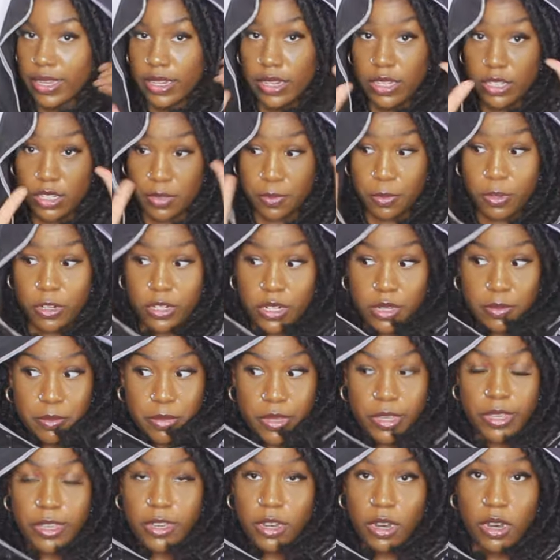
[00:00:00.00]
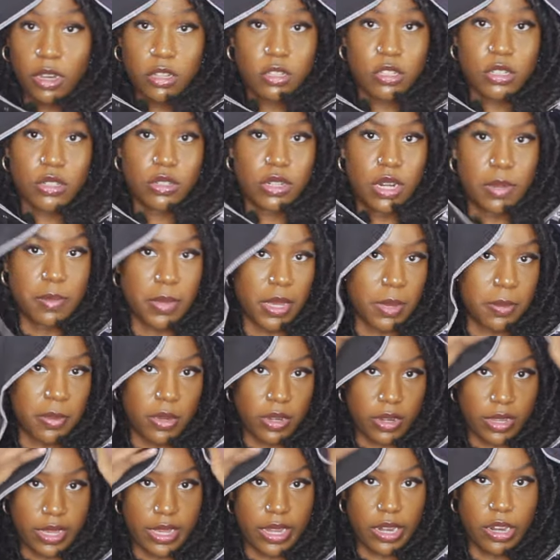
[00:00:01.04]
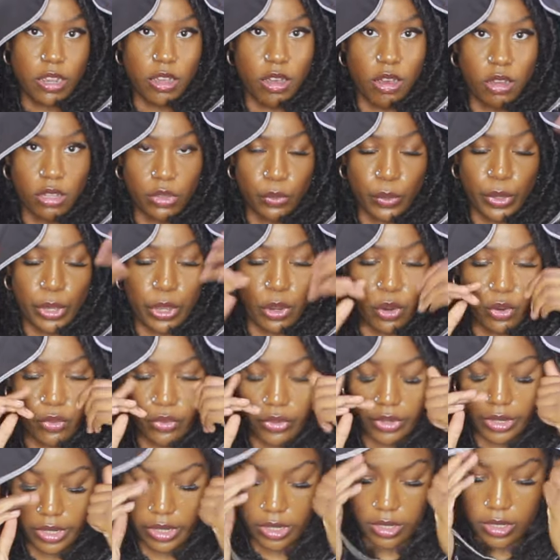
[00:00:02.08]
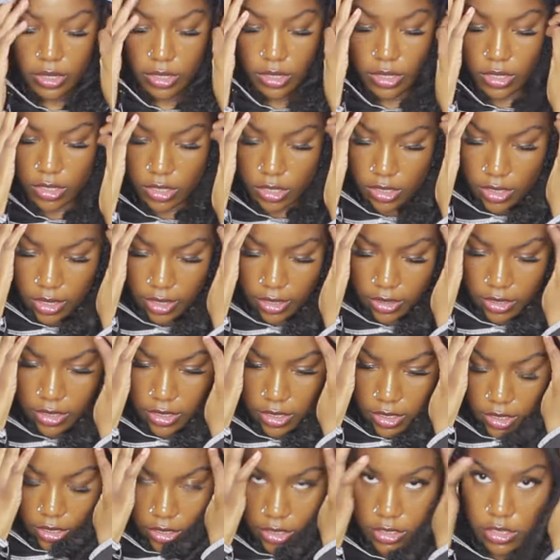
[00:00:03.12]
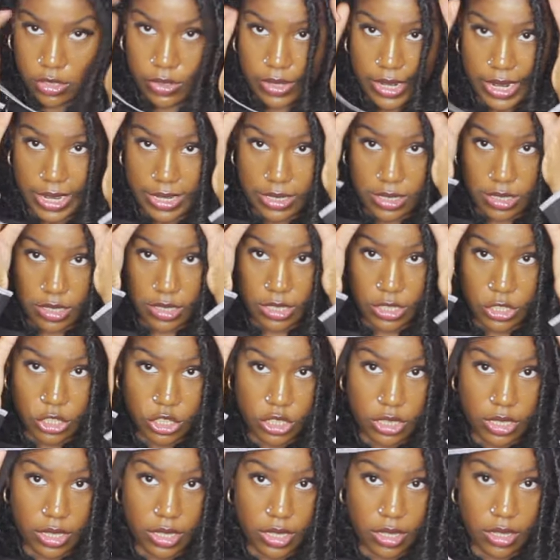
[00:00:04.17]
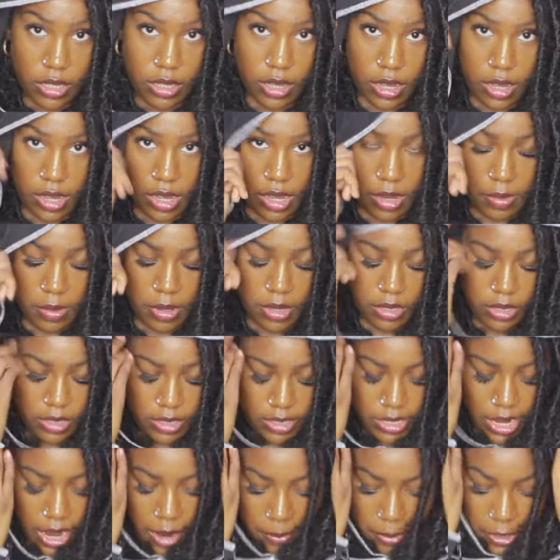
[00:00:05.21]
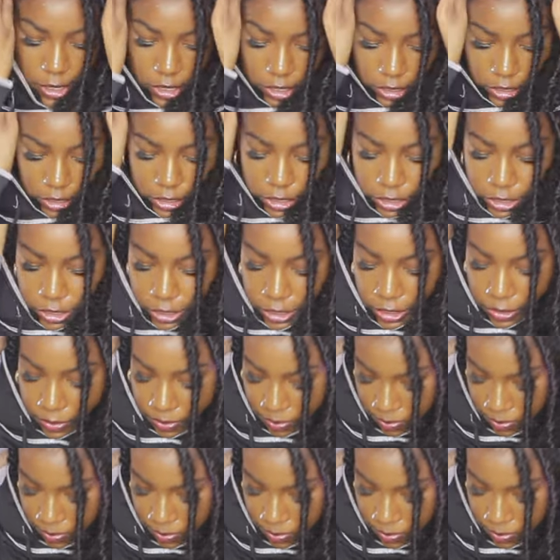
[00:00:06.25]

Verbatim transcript: It is pretty big also, and I'm able to get it all the way over. And then also it has stitching on the top here of the hoodie.